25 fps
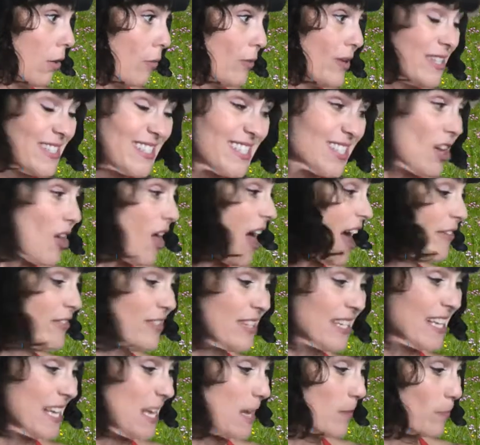We still have
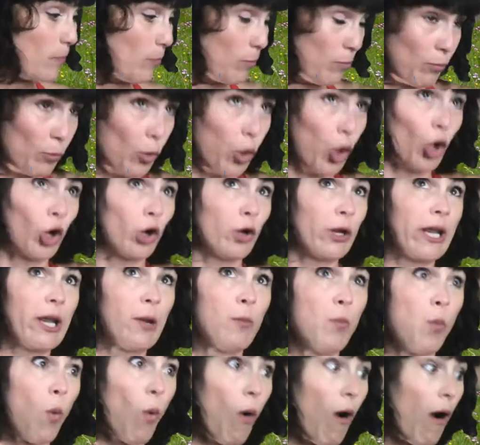to keep
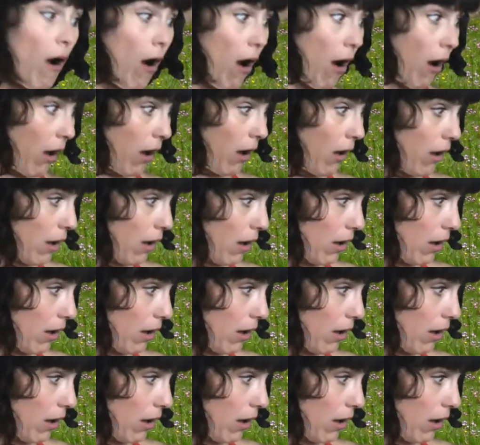learning more.